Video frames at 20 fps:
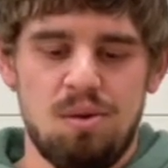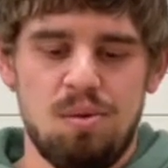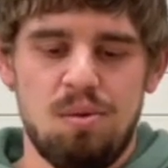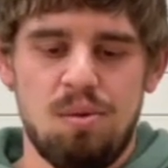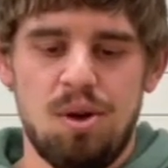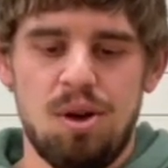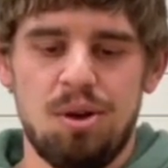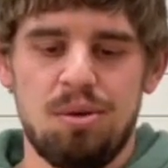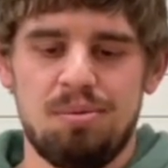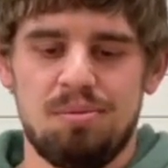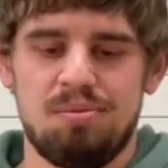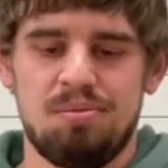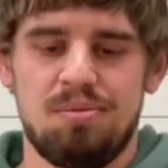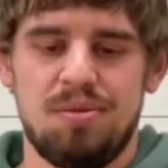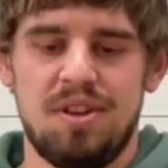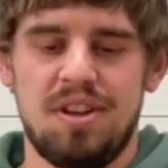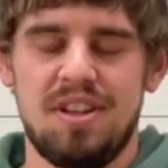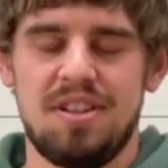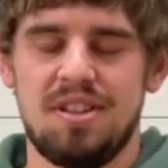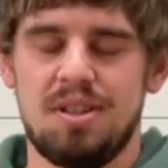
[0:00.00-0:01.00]
Well,
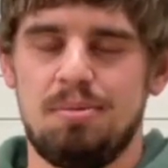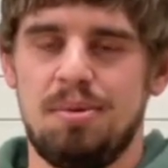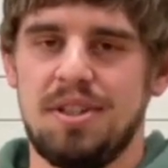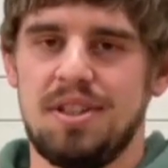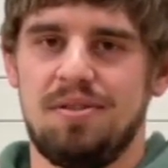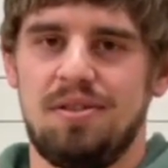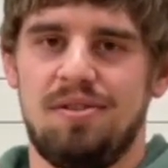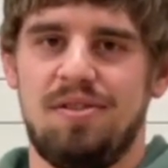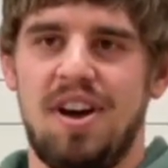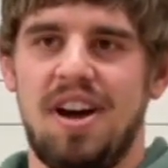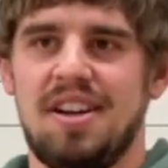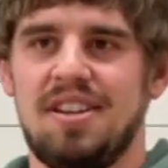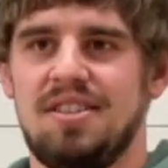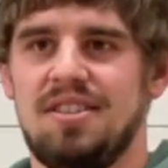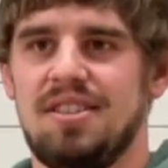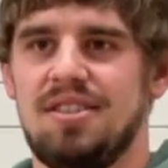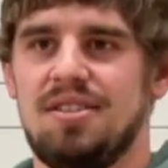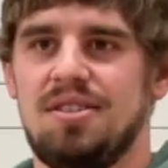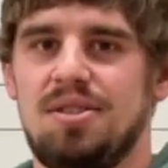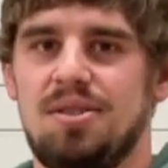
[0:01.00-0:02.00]
the easiest piece of advice
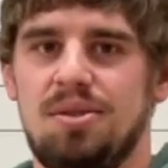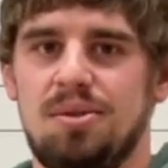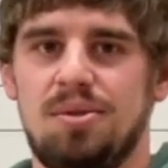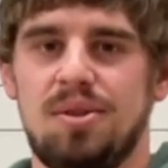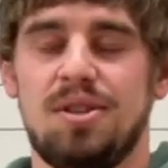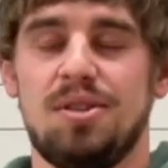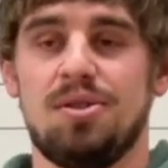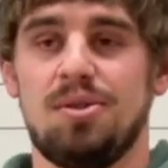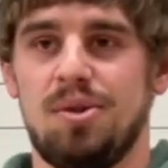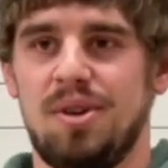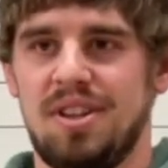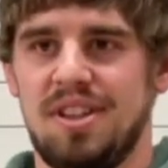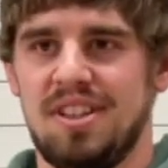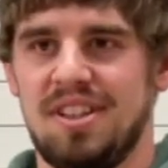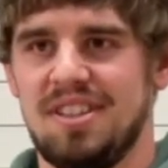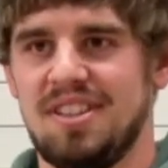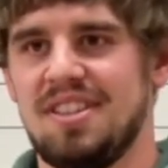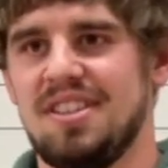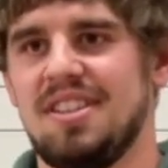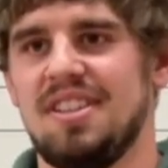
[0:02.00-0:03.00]
is to enjoy
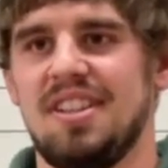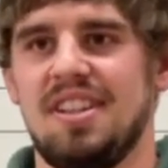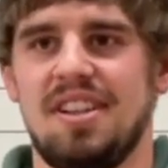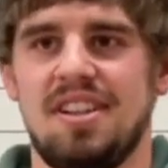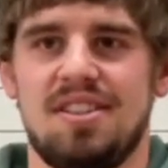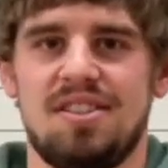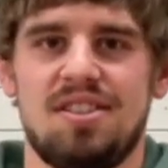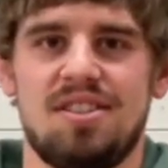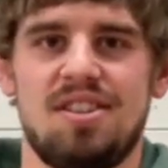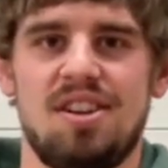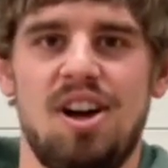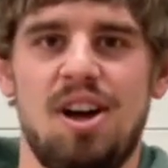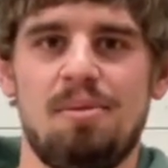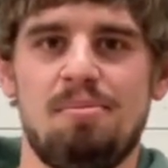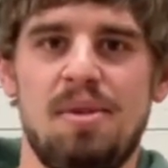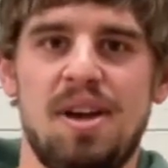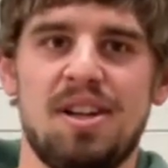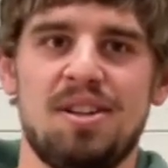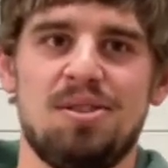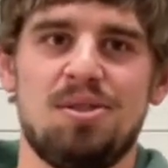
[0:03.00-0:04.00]
this. It's not
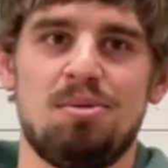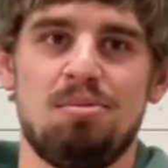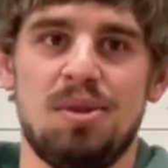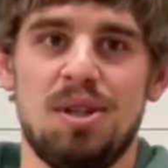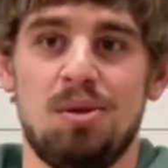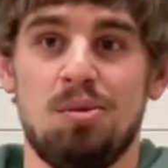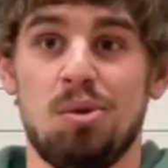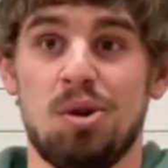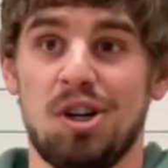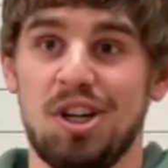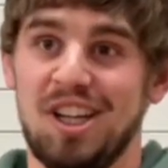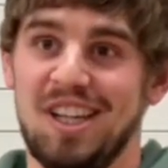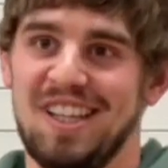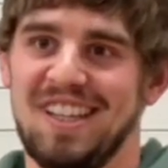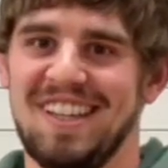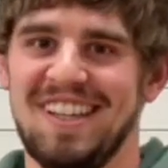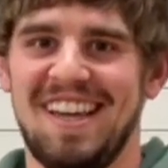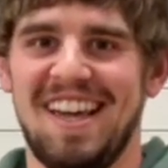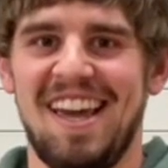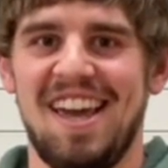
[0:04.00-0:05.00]
meant to be work
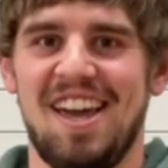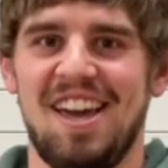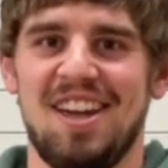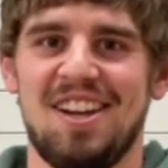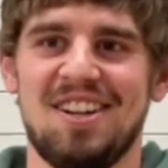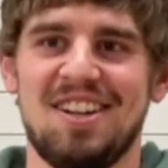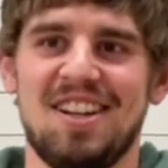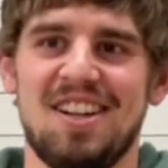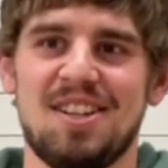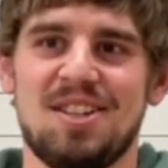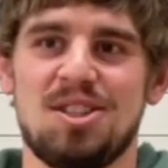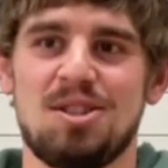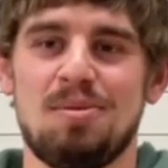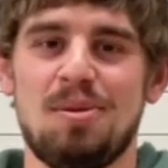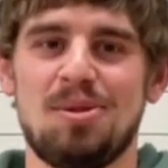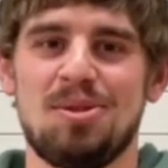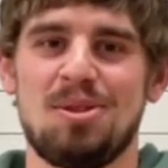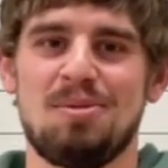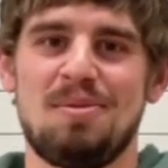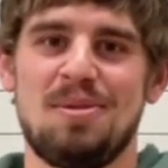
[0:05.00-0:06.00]
and it's
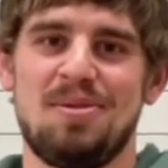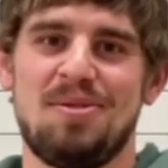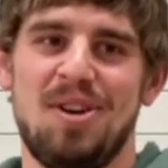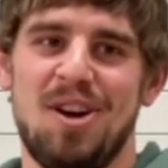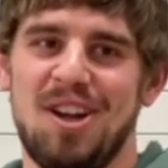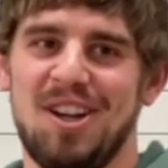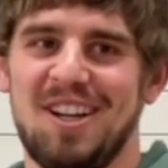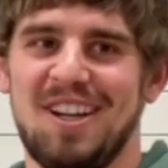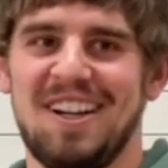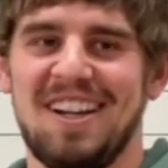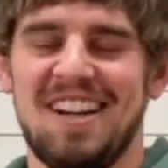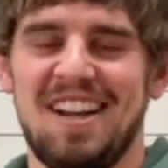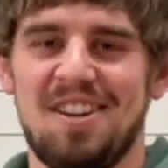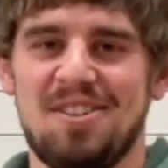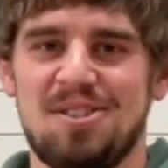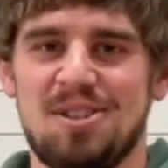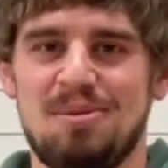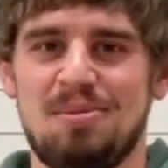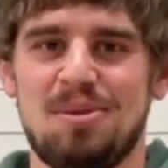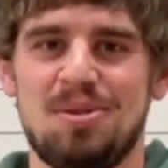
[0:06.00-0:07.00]
supposed to be fun and
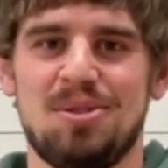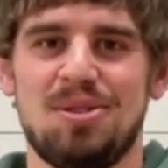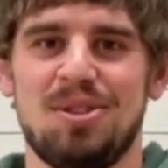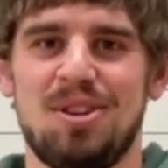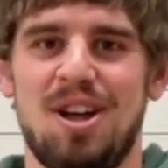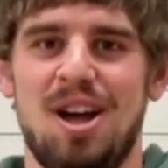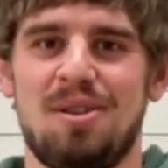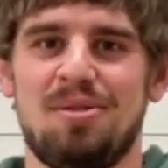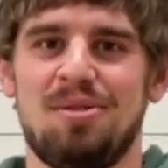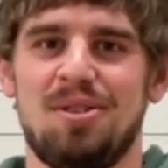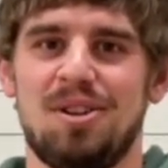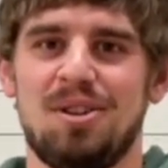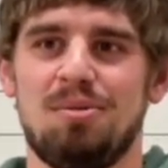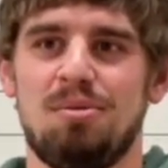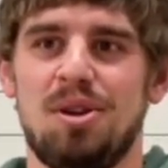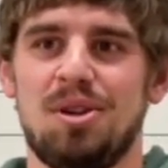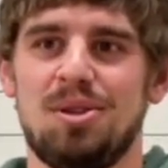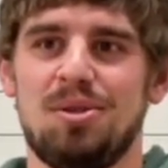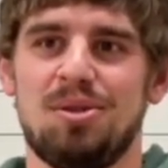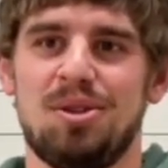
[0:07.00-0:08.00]
you're supposed to have fun
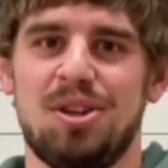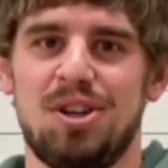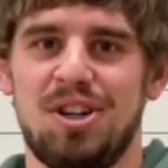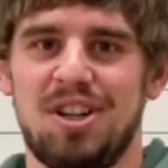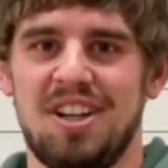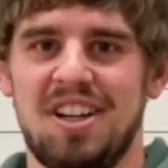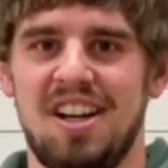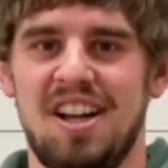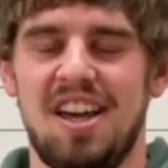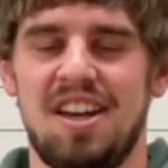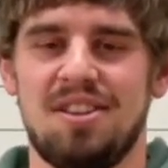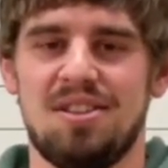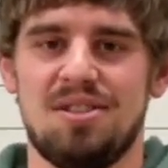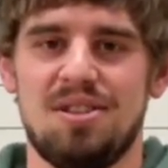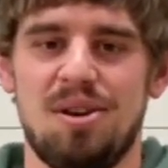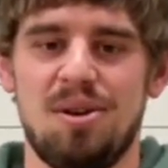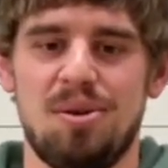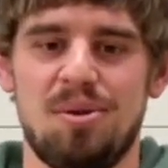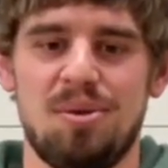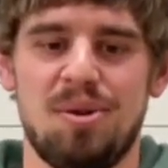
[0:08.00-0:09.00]
while you learn. And
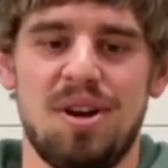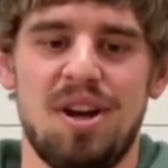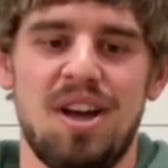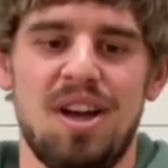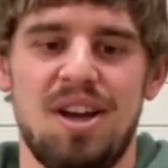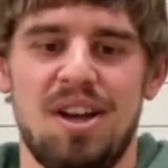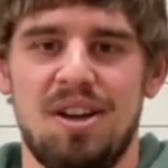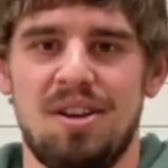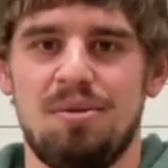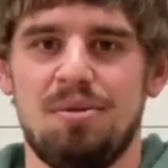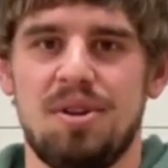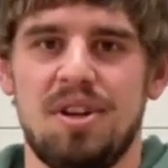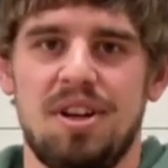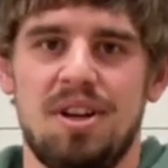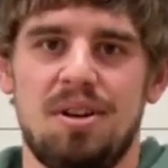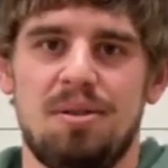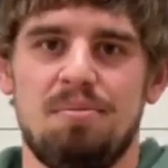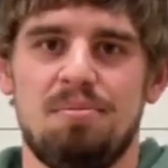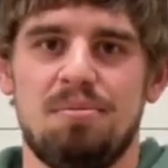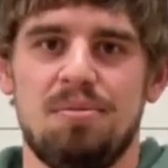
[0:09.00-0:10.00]
so
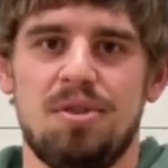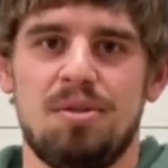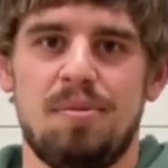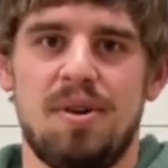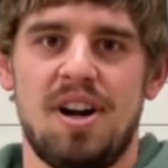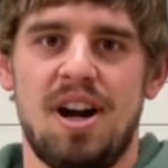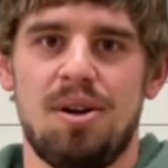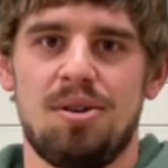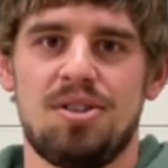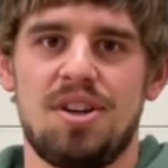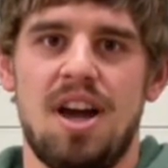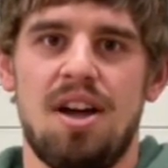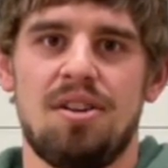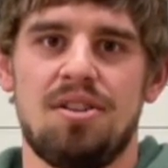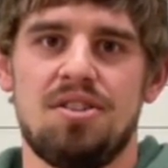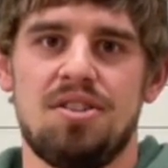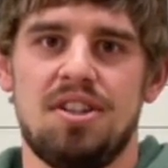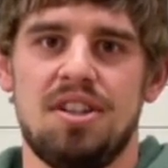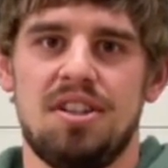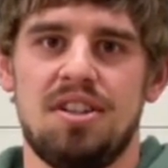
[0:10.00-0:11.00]
um, no matter how
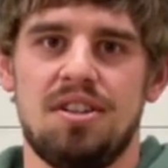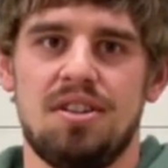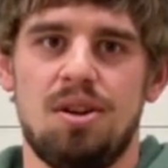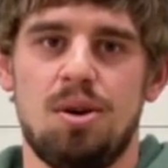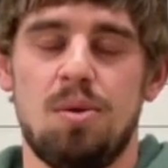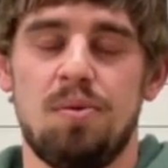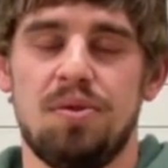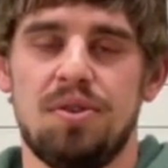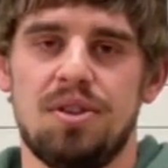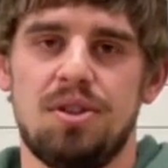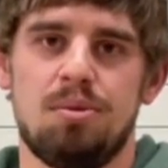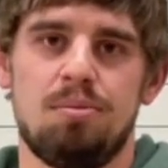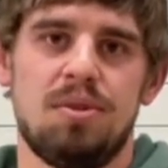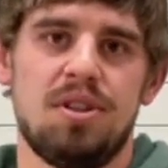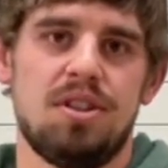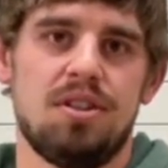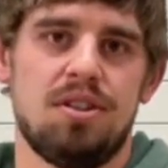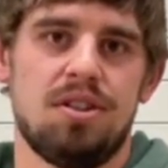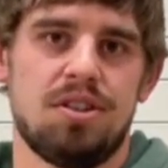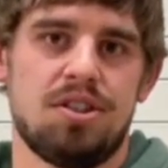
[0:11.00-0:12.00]
challenging, hopefully you
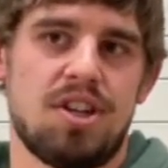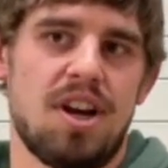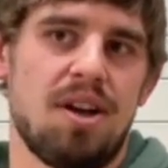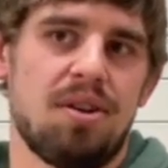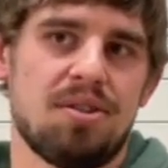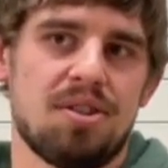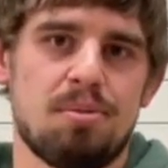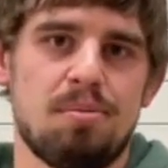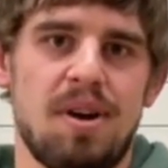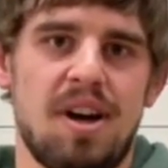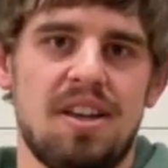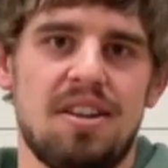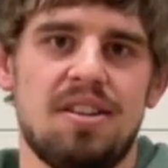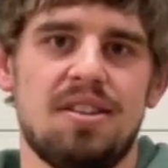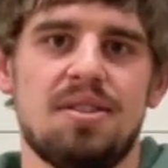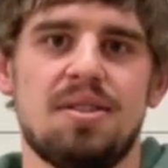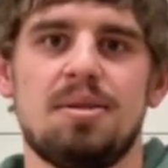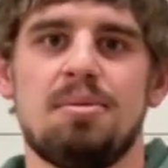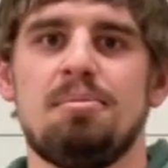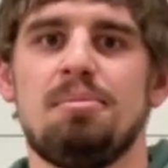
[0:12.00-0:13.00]
be, you're challenged by
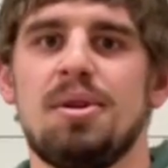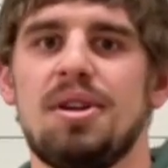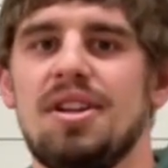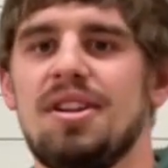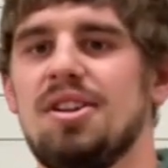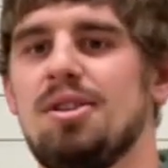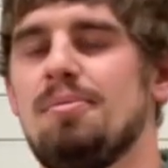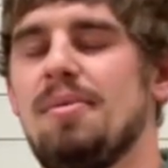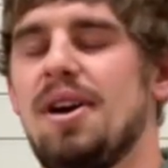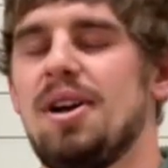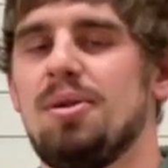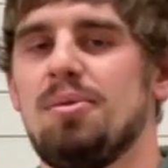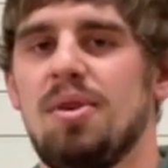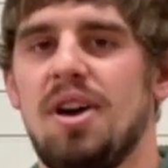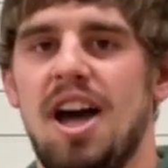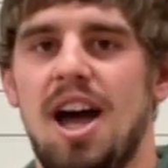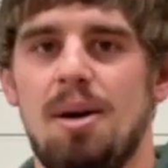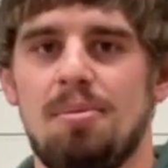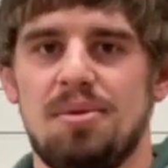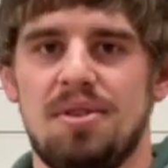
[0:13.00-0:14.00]
this, but no matter what
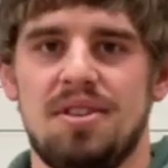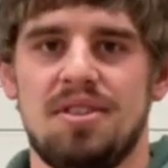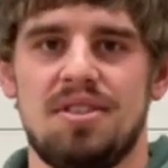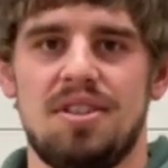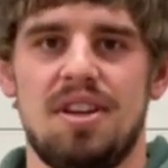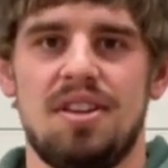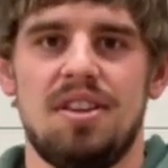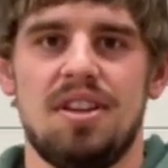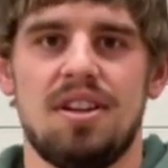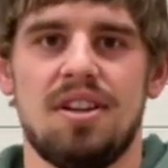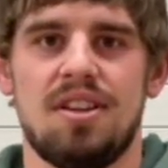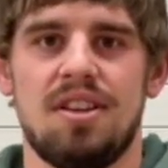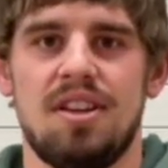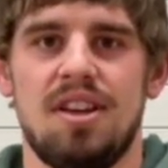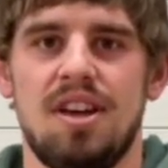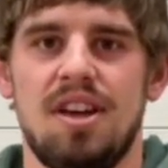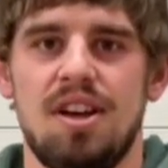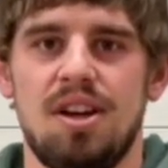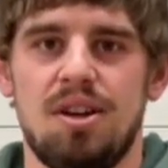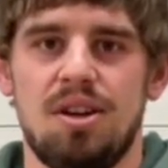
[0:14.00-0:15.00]
happens, I think
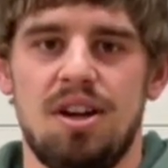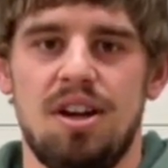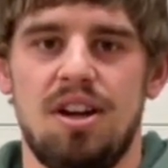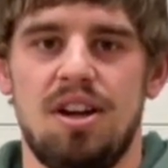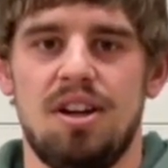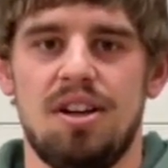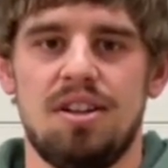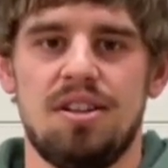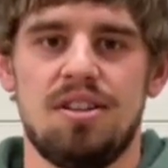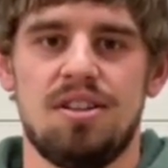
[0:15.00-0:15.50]
uh,